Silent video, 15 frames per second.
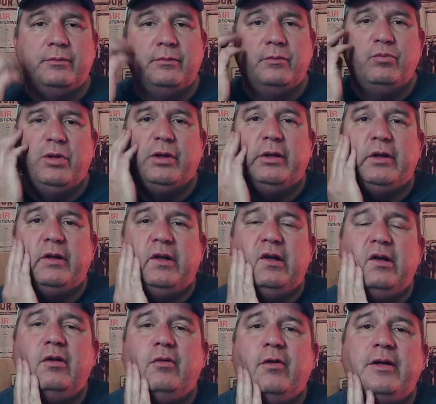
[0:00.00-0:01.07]
Billy the
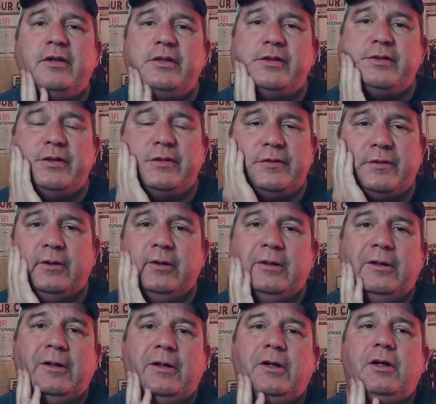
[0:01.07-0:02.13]
Kid races this
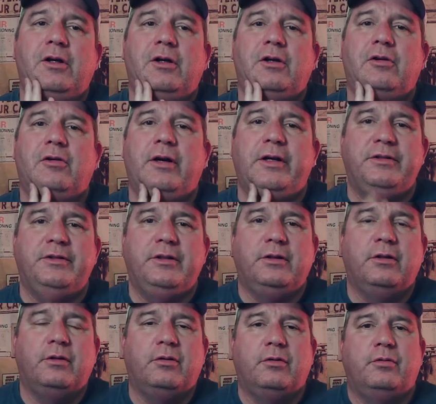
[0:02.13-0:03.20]
crazy
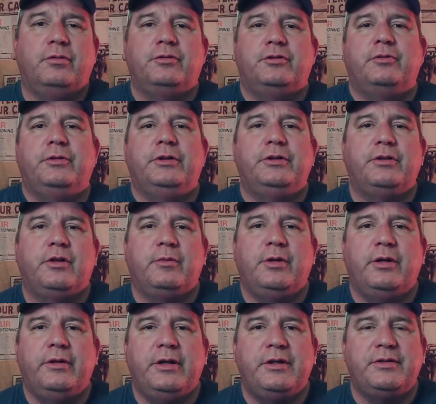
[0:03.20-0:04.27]
little twin turbo
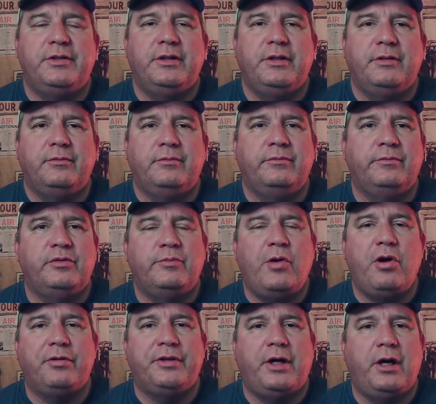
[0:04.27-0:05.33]
S10 small
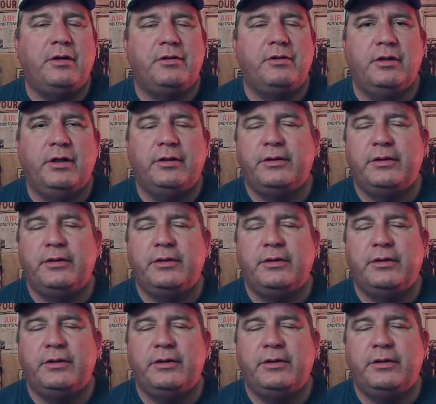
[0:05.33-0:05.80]
tire truck.